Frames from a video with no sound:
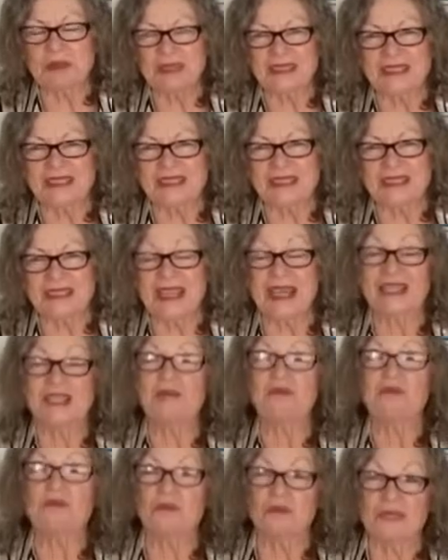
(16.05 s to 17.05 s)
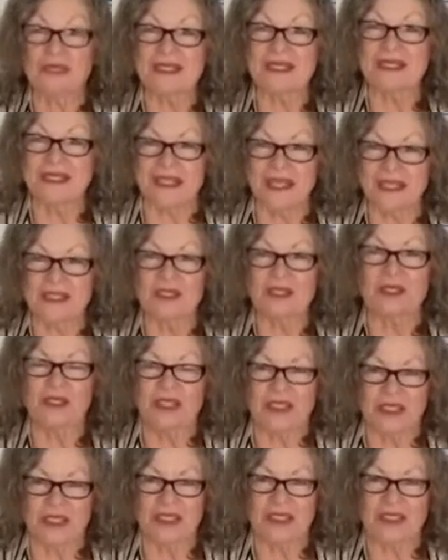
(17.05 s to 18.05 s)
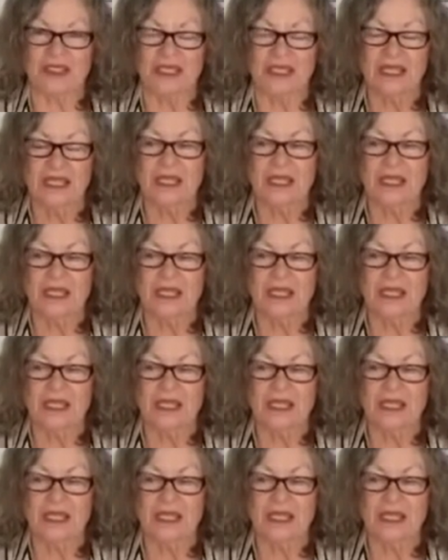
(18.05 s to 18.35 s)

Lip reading: Middleton, and I'm really glad you're here.